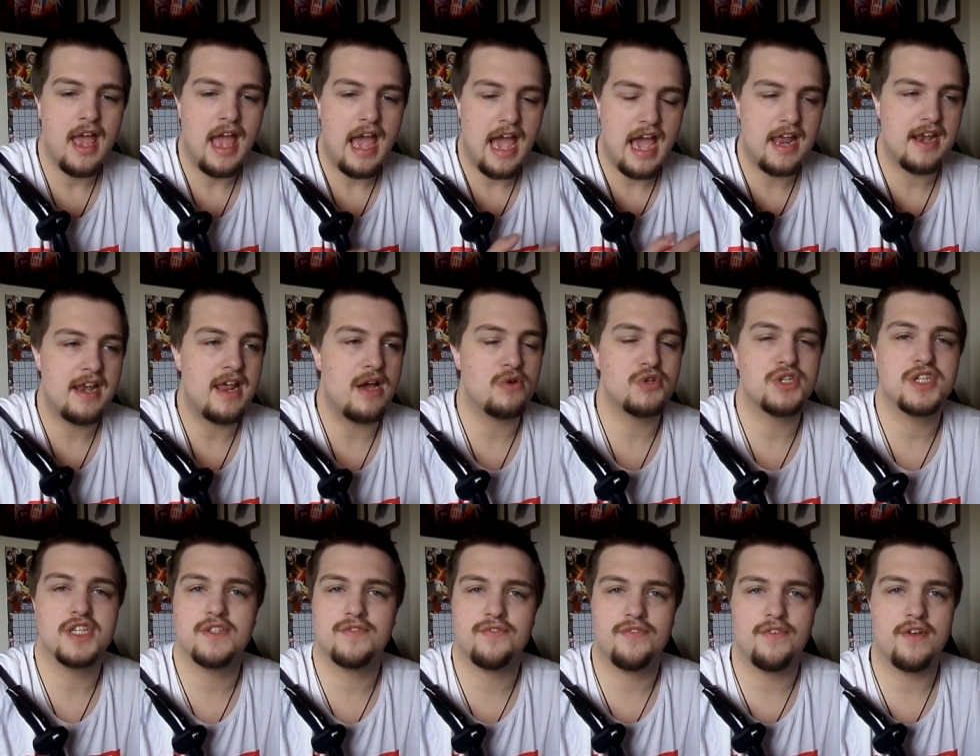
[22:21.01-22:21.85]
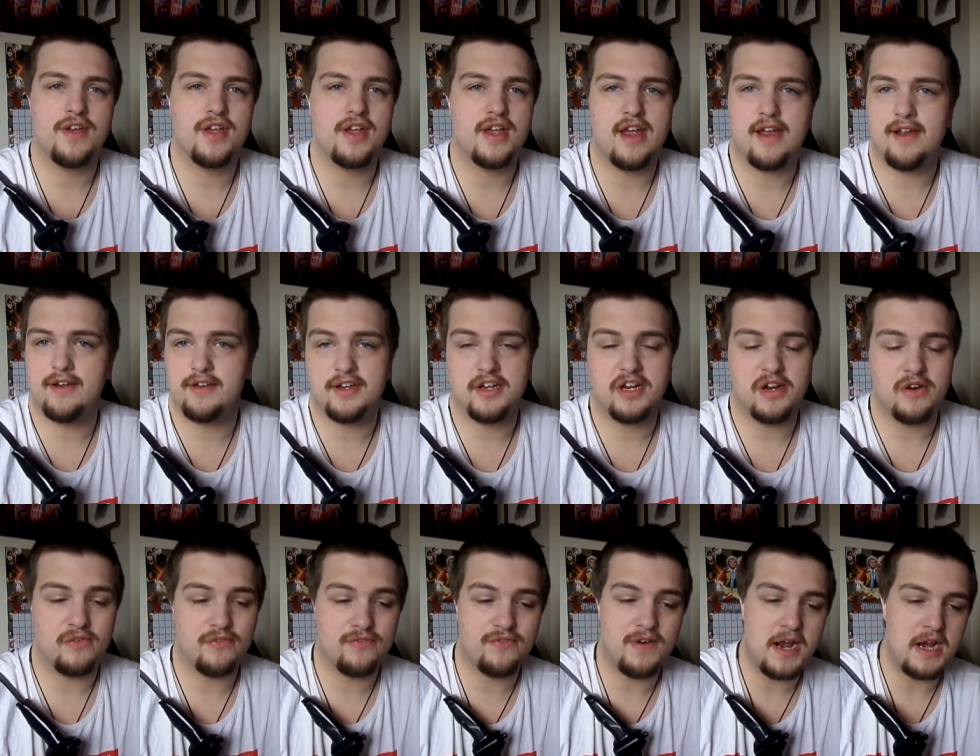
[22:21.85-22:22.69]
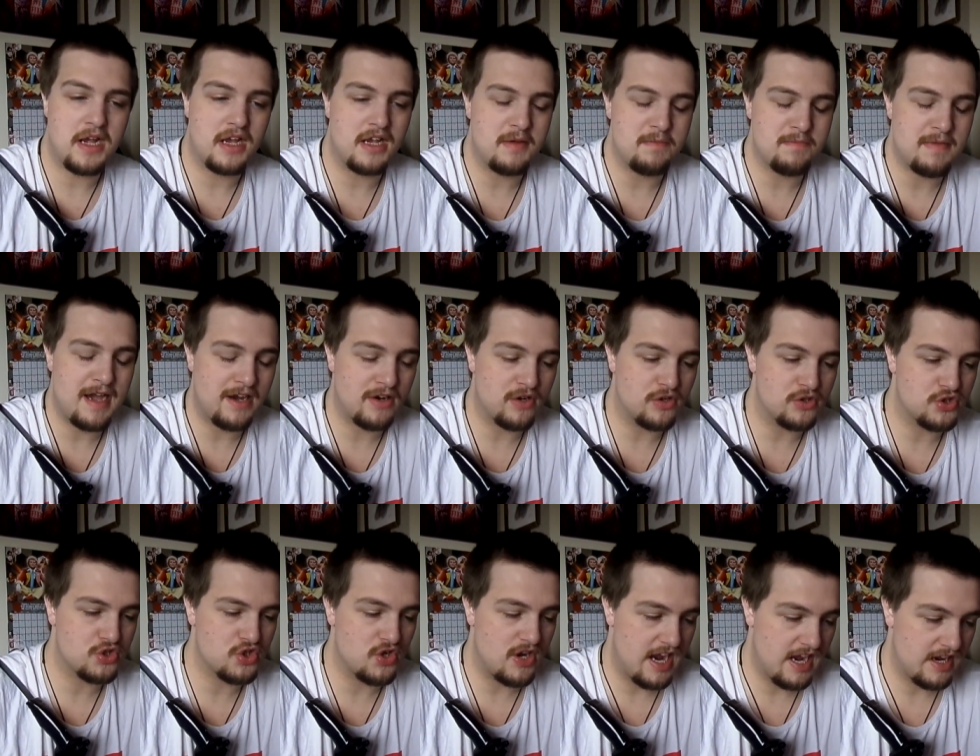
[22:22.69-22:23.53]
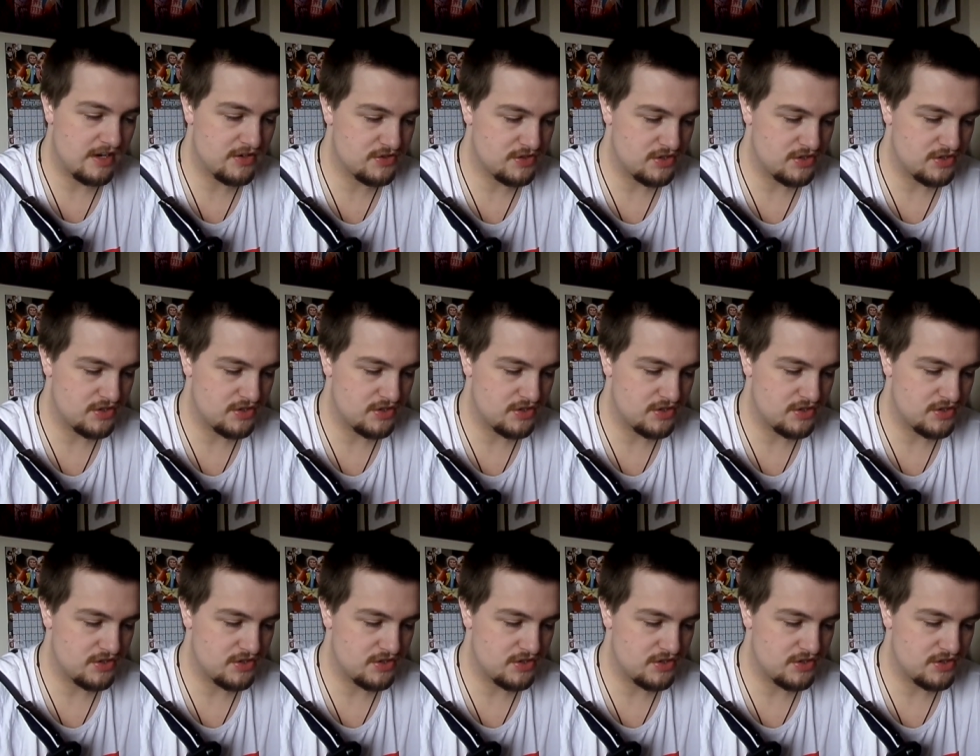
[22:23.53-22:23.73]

And now she's, you know, finally back on track.